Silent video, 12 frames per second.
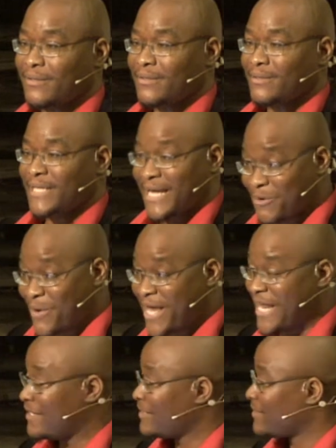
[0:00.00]
Deal with
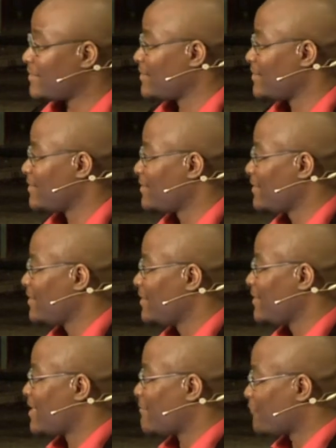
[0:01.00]
it.
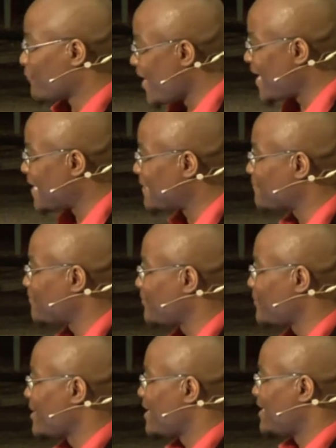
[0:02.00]
Confront it.
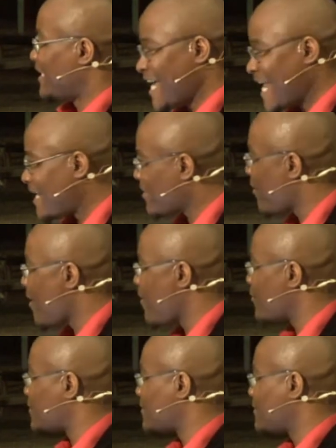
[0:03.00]
Lay it at the
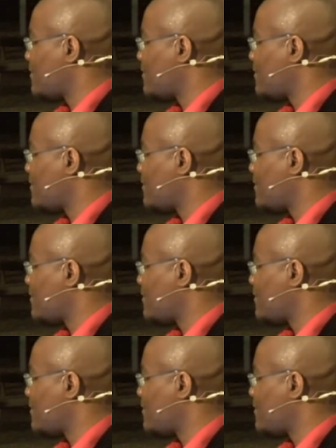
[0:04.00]
cross.